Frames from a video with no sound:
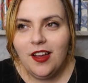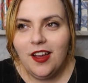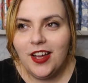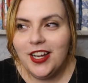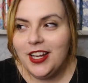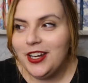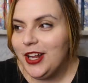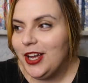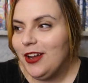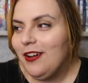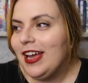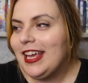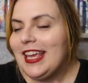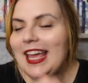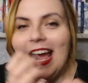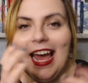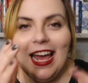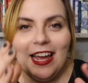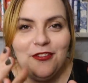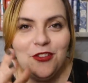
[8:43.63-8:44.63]
I don't know, I
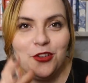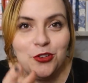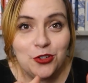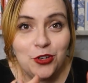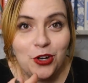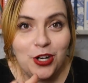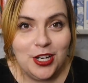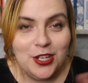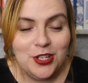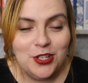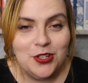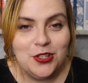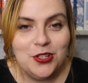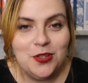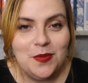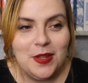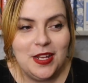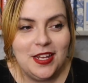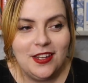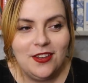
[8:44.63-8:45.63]
get if you're trying to do
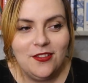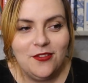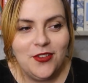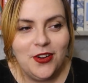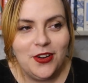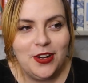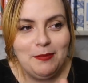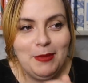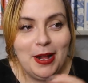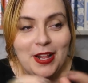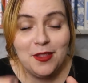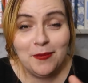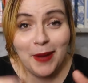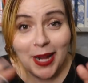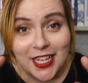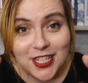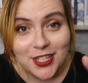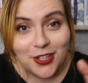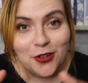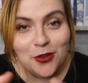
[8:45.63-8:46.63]
something very
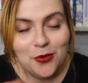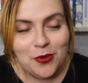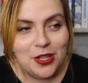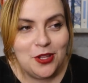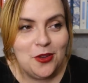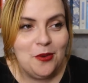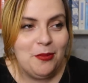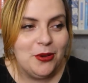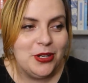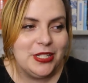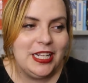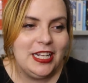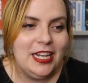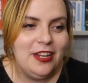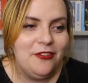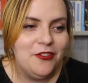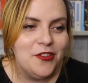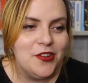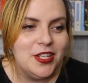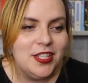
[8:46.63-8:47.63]
mathematical with your body
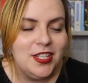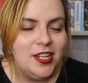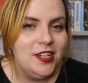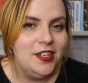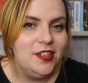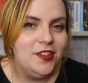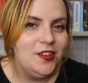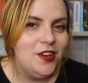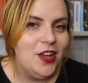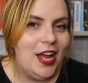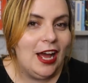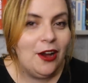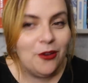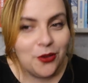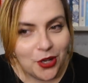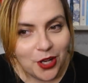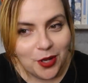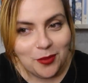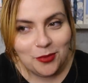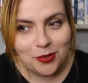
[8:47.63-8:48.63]
for a certain
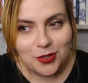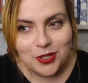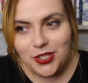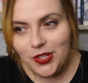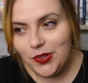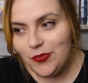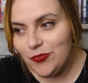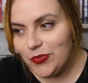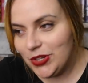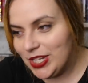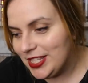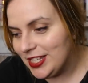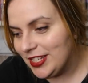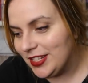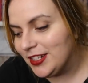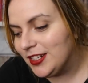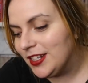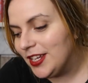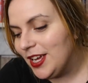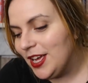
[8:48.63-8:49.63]
outcome or a certain
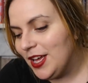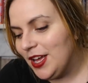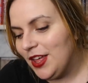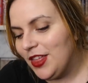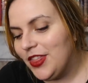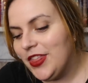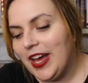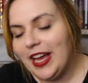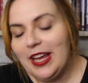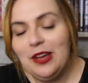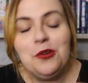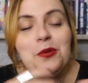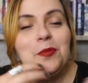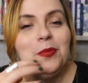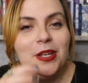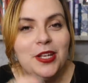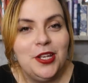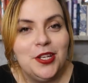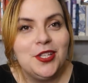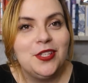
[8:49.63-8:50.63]
reason, that it would
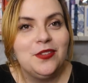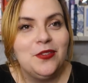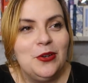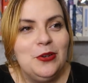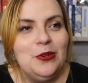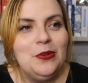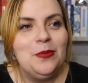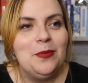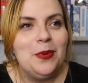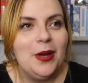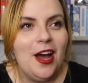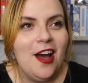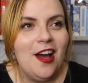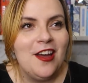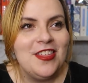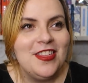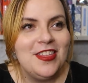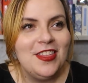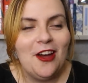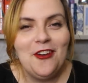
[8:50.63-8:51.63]
be useful. But
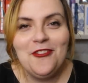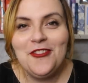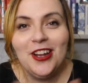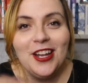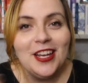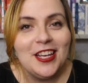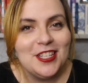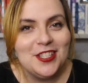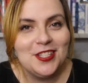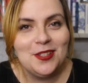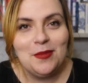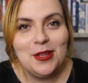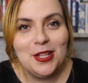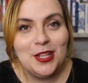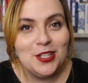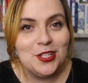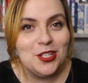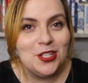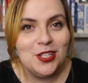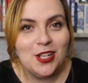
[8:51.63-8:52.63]
I feel like it's something
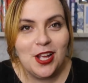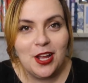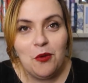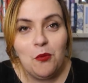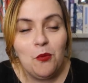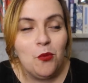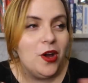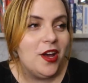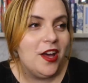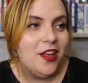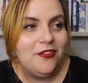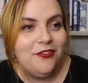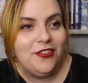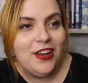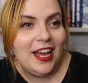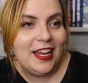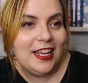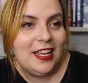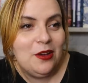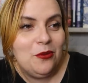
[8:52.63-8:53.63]
that's just like worth
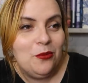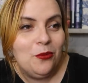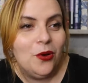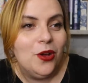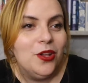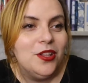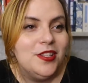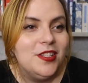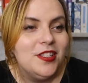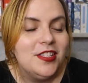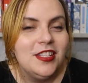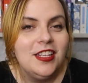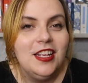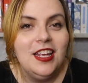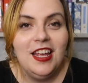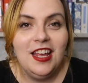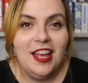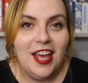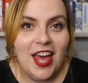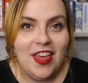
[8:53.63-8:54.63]
flagging once
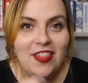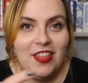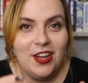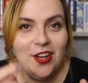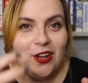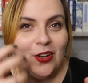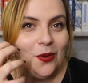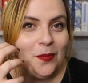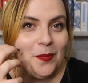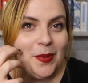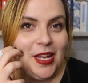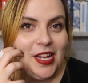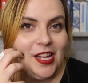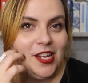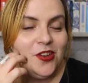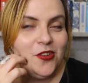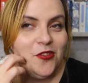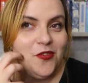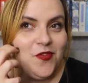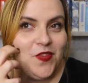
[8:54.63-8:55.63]
and then not being
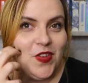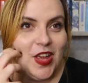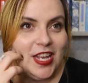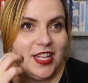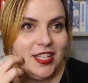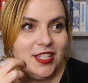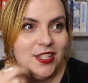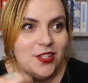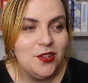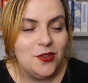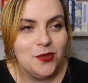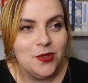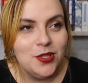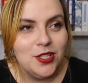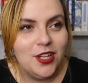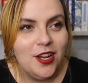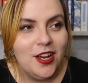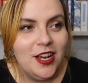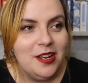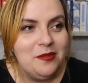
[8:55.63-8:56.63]
in your face all
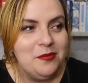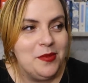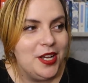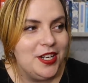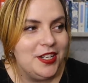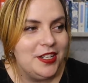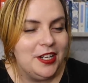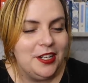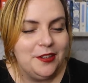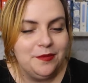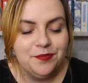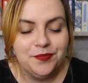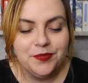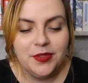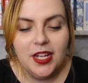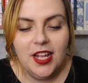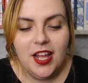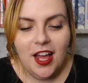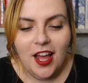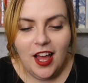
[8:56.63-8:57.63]
the time. I don't
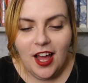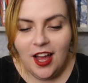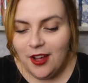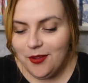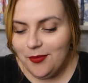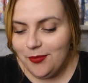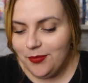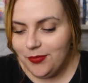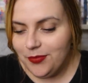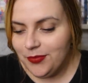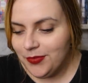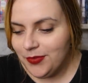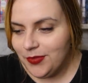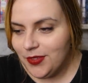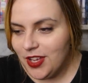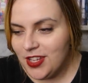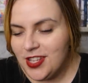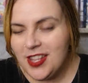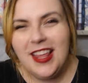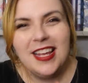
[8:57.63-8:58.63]
know.
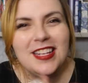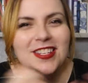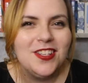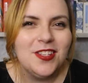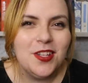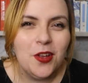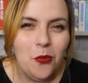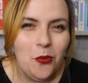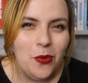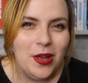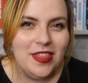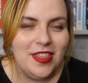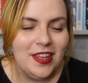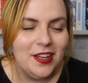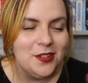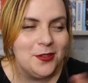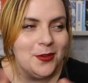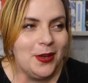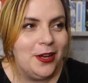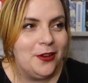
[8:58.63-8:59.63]
So that's just like a weird
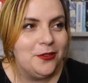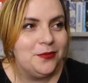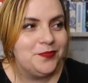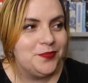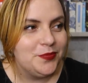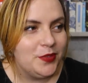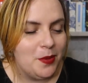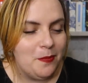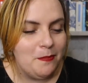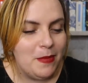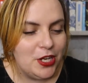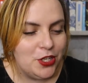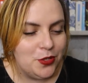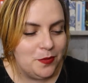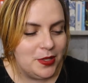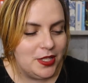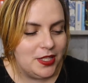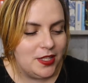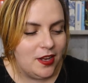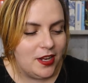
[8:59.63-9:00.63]
thing as well, the
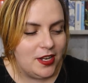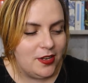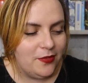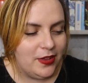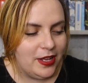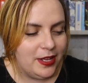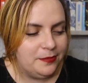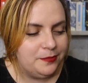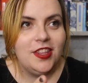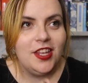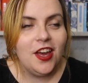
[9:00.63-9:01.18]
measurement side of it.